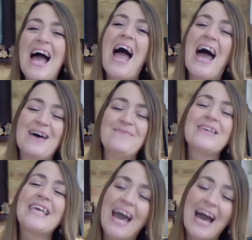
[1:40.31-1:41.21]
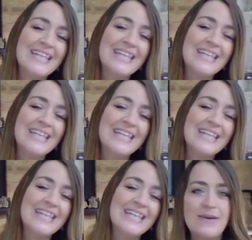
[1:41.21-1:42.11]
But yeah, I definitely
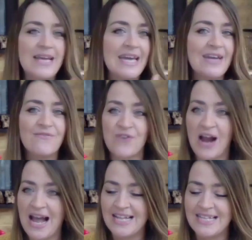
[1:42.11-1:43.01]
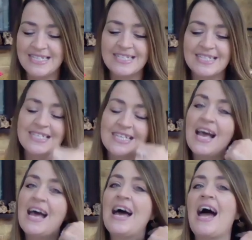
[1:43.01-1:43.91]
rope in family,
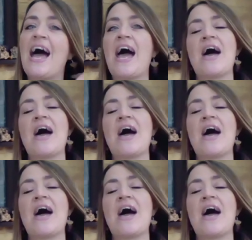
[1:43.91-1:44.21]
friends.